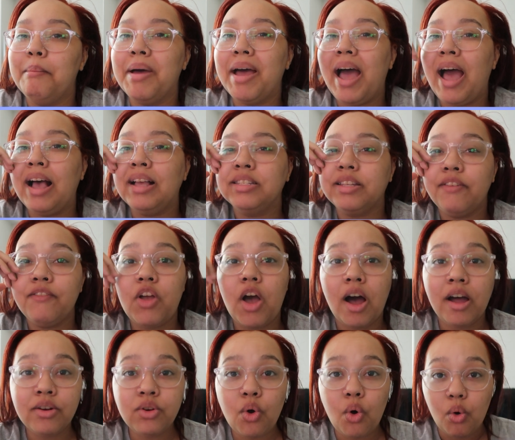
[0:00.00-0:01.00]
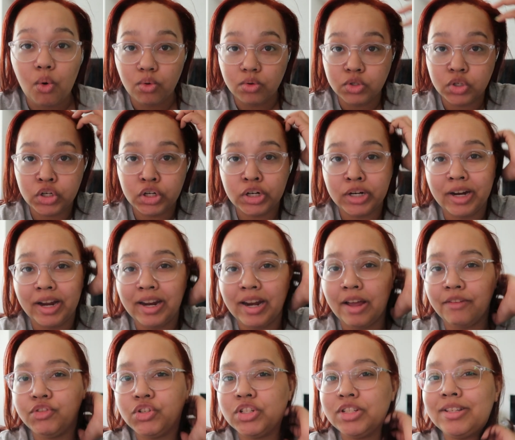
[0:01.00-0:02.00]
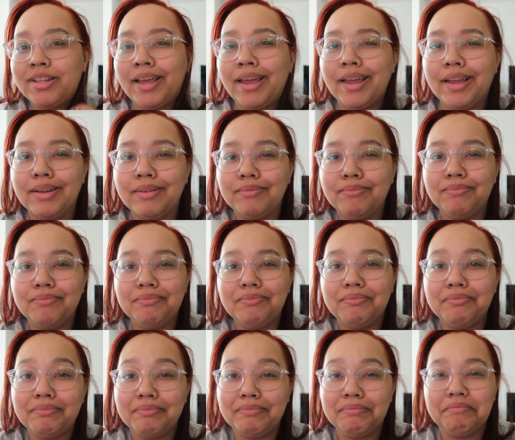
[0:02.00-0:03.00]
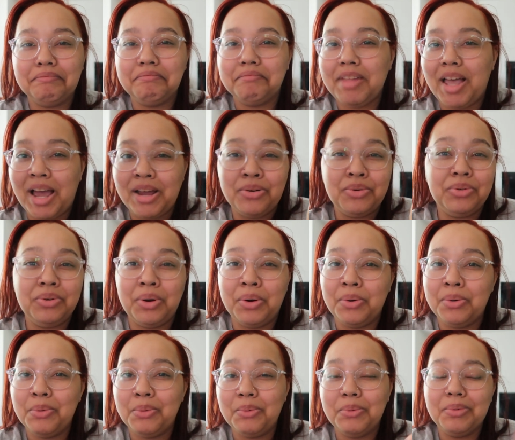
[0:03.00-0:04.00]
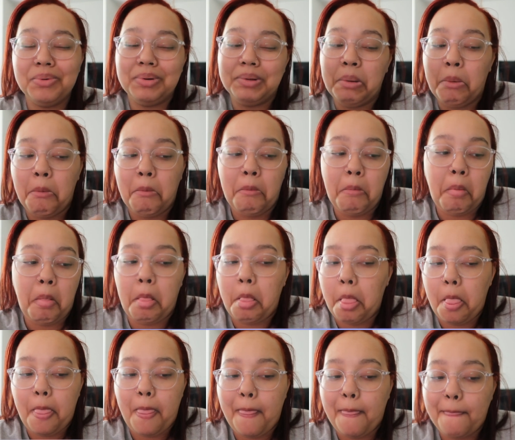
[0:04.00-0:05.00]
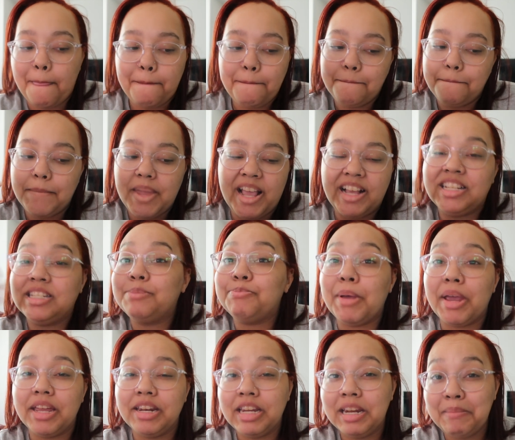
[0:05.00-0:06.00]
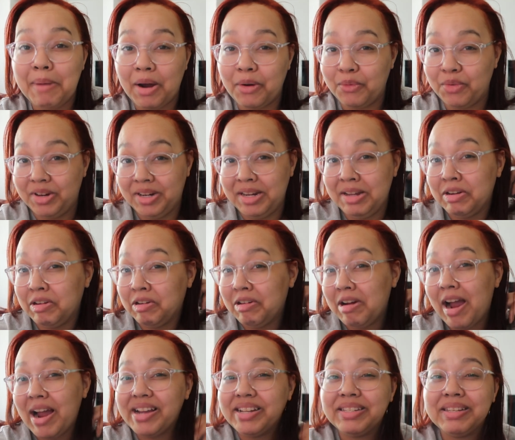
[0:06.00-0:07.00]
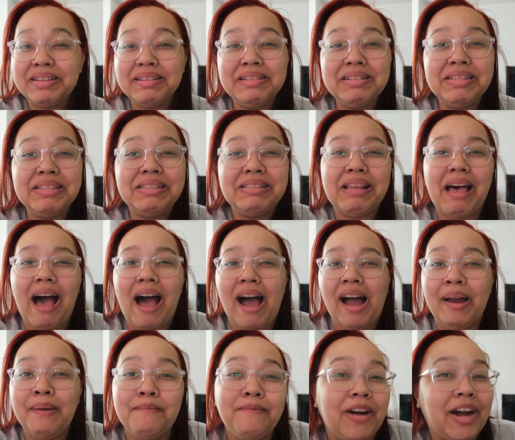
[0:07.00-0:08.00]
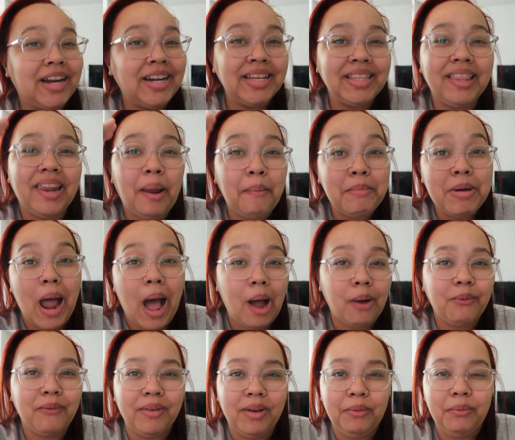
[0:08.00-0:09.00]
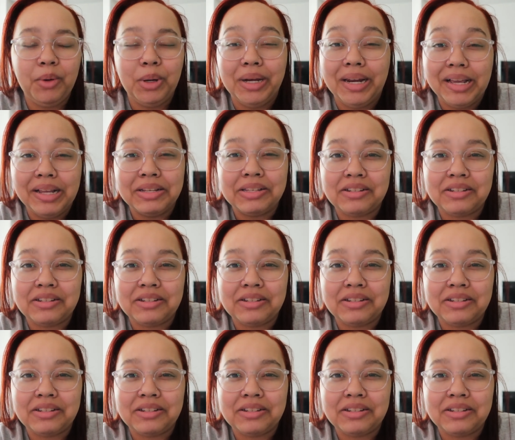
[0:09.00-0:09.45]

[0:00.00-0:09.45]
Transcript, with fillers: But as I've gotten older and I've just like, I don't know, expanded my reading horizons, I'm finding that I'm not rereading